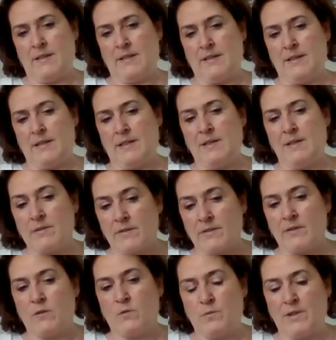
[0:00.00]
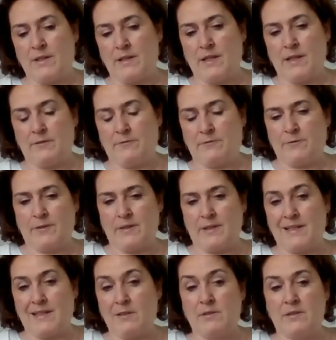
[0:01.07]
even though we have
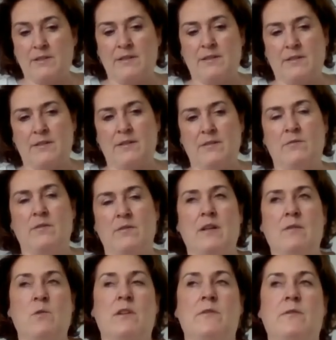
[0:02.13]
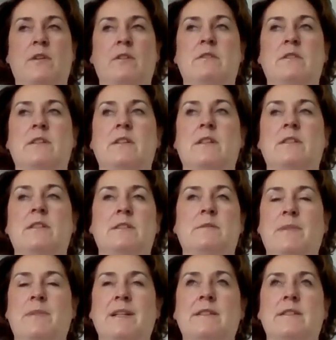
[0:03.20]
included it in one of
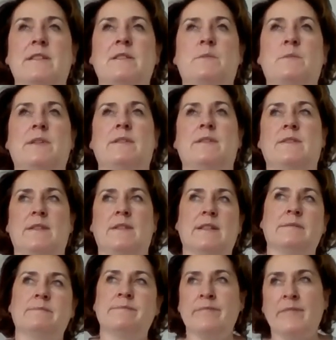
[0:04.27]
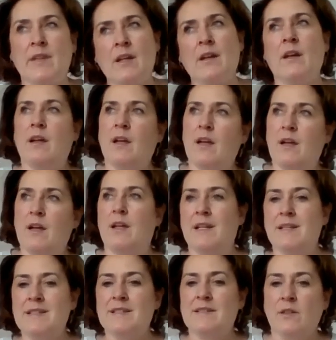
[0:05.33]
our patents. But
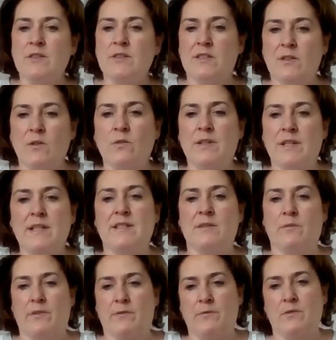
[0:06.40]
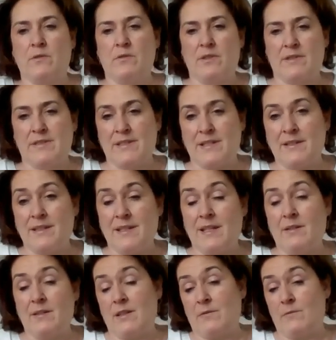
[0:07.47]
it's not so easy with the food coins. And
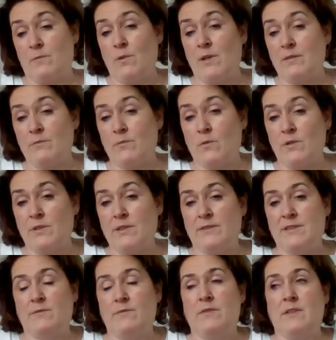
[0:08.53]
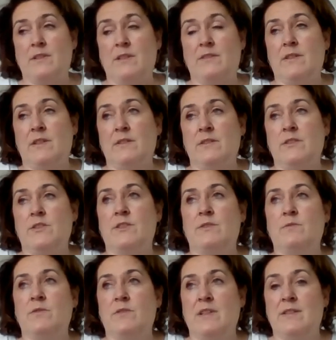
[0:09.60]
they have one more
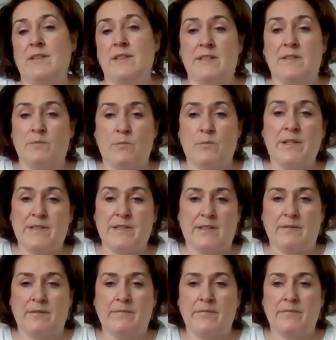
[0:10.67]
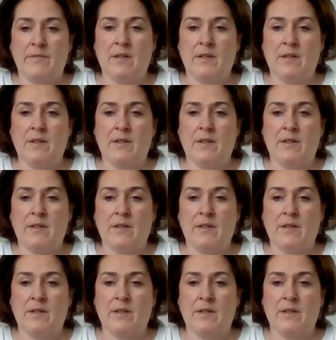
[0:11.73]
disadvantage, and this is pricing.